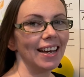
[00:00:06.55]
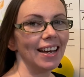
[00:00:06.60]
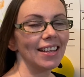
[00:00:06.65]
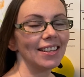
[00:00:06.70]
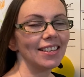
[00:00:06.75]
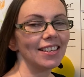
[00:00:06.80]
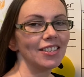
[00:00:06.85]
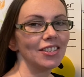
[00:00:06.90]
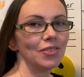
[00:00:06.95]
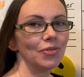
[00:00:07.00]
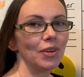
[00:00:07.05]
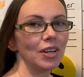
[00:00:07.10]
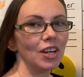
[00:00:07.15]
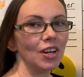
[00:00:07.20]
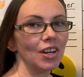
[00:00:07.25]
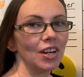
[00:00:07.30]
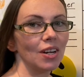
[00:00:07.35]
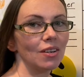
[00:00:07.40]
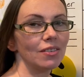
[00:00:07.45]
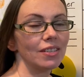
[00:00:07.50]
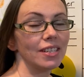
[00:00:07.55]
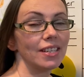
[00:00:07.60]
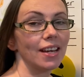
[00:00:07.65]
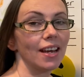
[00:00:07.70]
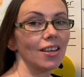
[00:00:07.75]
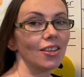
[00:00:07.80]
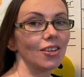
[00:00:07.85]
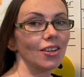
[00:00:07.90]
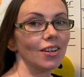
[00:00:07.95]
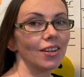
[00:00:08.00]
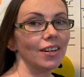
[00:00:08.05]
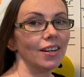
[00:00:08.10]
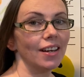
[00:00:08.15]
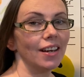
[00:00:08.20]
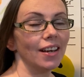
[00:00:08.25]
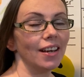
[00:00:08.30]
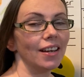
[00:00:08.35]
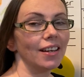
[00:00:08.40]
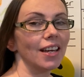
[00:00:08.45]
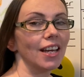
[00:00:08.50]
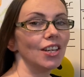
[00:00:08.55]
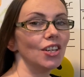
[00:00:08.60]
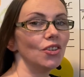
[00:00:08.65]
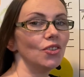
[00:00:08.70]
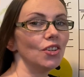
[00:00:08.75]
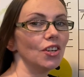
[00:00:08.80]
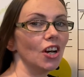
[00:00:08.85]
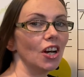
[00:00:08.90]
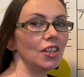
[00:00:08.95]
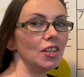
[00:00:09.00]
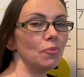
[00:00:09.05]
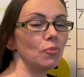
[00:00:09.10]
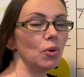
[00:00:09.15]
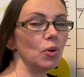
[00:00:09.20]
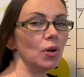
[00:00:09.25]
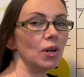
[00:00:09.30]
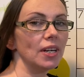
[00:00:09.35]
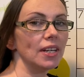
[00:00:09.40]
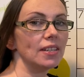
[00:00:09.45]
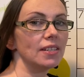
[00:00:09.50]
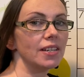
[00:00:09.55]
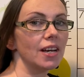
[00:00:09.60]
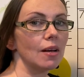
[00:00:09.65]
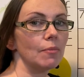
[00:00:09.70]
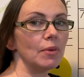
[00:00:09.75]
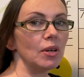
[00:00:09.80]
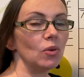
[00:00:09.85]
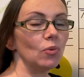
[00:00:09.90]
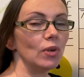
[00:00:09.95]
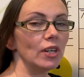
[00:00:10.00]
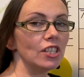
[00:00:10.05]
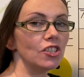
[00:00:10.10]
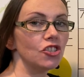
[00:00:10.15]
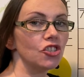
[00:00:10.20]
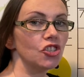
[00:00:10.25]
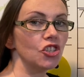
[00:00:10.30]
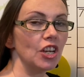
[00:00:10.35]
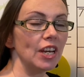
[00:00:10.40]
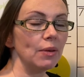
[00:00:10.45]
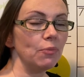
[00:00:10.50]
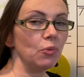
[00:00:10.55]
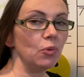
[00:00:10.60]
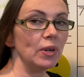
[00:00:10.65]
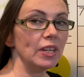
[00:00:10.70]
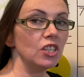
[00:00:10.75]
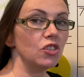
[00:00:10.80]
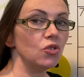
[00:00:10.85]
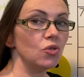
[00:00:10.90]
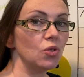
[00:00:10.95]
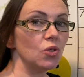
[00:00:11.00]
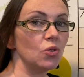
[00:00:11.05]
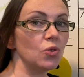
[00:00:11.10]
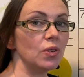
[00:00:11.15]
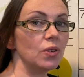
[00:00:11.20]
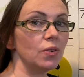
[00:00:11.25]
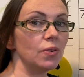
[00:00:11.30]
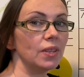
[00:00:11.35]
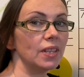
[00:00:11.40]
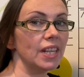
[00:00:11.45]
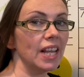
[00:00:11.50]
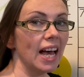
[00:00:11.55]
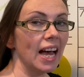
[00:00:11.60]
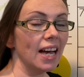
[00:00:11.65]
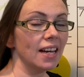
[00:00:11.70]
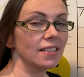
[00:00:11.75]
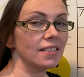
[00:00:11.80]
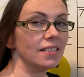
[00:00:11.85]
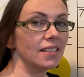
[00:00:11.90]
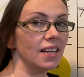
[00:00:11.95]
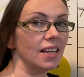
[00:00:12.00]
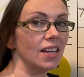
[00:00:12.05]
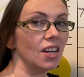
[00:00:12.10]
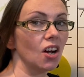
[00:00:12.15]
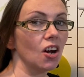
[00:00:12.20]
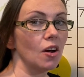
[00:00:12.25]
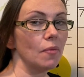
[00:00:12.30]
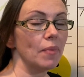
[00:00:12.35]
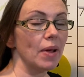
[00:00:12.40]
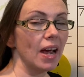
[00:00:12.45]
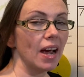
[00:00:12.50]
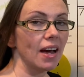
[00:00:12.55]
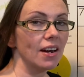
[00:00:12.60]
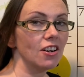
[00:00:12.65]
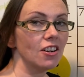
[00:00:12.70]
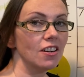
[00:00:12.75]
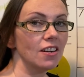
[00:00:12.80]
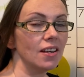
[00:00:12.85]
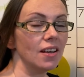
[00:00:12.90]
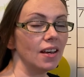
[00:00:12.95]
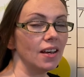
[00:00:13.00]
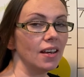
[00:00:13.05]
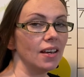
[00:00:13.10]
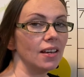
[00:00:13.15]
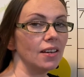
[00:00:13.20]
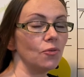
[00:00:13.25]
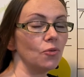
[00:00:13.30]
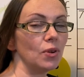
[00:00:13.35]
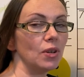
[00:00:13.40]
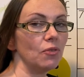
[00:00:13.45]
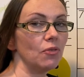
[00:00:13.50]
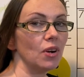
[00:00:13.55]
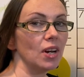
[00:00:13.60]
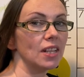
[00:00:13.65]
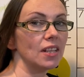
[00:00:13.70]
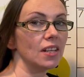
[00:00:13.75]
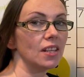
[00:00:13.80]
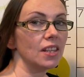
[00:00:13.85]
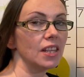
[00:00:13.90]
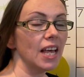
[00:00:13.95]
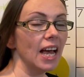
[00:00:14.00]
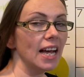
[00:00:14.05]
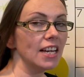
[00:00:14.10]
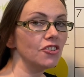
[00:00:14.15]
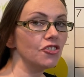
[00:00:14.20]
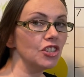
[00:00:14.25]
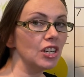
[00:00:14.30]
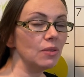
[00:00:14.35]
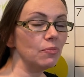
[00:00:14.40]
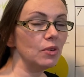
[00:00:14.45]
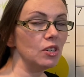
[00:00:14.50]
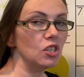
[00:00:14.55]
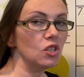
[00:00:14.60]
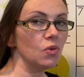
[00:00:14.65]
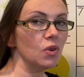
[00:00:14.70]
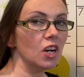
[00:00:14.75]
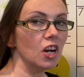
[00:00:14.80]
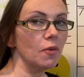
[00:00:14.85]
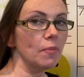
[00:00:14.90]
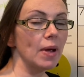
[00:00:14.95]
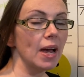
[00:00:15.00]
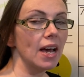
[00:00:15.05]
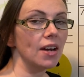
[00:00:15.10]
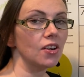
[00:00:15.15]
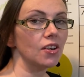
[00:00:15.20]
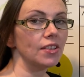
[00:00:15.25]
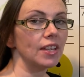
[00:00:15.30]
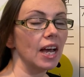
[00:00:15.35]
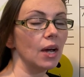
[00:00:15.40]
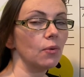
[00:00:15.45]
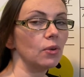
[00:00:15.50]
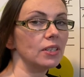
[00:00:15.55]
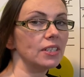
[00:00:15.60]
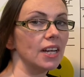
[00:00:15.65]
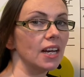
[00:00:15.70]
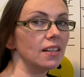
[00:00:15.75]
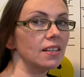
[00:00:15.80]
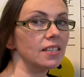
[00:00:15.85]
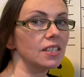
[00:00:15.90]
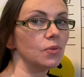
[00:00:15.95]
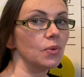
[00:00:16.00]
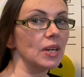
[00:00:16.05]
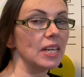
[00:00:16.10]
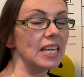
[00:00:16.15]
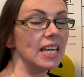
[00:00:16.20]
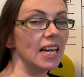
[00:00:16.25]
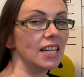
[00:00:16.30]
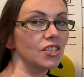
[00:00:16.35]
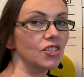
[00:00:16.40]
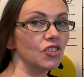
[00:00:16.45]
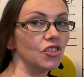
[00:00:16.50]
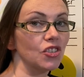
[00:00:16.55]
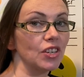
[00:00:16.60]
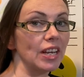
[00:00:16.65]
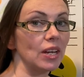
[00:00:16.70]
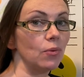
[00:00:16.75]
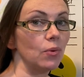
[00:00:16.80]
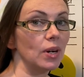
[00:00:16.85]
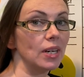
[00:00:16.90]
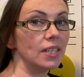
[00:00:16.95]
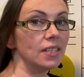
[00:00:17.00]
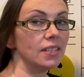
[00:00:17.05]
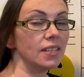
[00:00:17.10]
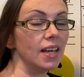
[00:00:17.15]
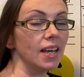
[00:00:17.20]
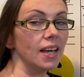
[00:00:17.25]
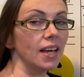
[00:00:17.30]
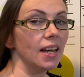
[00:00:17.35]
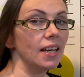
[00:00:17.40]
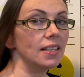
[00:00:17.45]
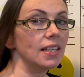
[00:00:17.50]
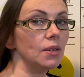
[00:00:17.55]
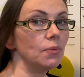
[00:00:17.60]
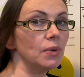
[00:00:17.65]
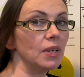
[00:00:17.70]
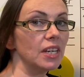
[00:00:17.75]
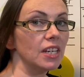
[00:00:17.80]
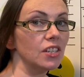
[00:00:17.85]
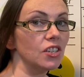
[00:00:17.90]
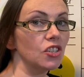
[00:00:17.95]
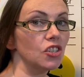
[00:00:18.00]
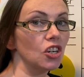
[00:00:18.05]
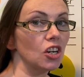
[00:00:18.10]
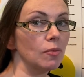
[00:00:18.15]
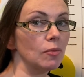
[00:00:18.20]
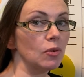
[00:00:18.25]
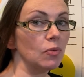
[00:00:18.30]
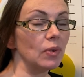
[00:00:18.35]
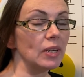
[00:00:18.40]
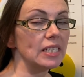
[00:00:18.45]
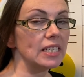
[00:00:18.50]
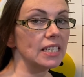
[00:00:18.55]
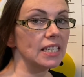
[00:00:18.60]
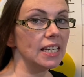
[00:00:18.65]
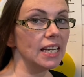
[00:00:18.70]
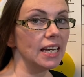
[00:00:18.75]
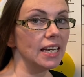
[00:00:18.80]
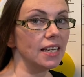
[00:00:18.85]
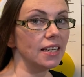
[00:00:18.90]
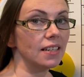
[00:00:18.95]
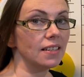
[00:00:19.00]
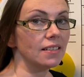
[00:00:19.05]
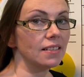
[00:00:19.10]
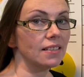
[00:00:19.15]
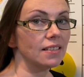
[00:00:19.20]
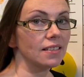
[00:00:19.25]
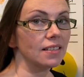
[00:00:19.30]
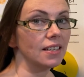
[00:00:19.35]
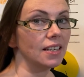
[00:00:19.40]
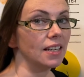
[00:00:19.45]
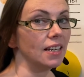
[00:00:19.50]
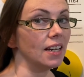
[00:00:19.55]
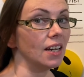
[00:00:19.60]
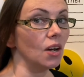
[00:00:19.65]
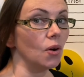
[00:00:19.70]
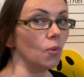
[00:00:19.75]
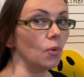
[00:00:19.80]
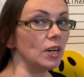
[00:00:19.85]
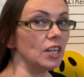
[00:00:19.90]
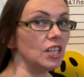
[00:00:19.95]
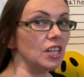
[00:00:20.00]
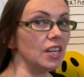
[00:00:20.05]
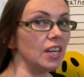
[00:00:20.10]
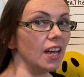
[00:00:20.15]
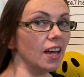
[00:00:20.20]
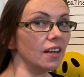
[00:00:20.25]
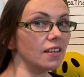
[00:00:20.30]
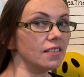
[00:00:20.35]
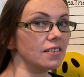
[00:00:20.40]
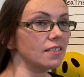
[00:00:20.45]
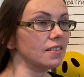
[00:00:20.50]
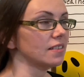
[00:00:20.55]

Let's figure it out together. Can you look on the board and tell me which shape we drew last in our pattern? If we find the last shape we drew in our pattern, that will tell us what yesterday was, and then we can determine what today is. What do you guess?